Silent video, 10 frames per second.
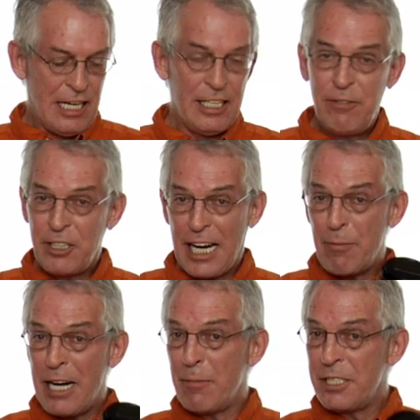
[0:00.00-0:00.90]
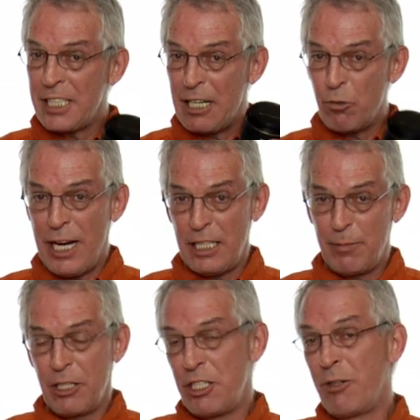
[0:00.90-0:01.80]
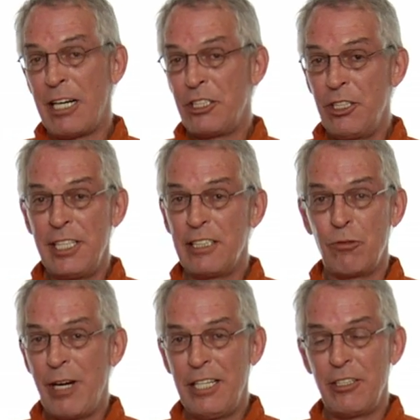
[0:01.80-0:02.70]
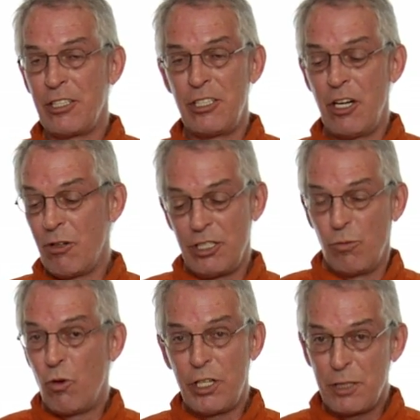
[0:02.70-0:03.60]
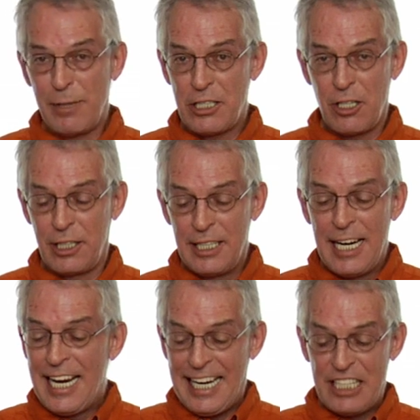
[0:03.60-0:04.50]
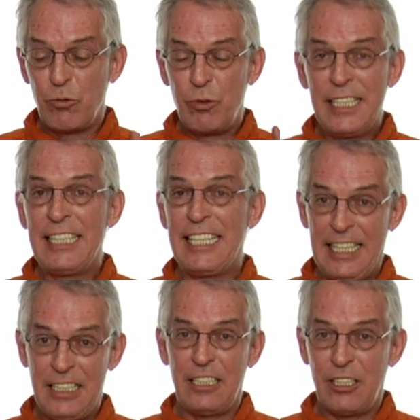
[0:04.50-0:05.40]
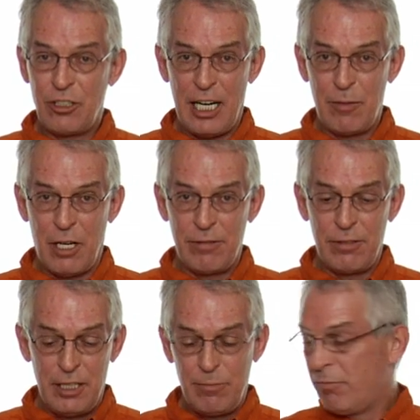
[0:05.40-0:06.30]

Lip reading: Now, if your camera happens to get wet because you were out shooting in the rain or the snow or some water splashed on it, it's really easy to dry them off.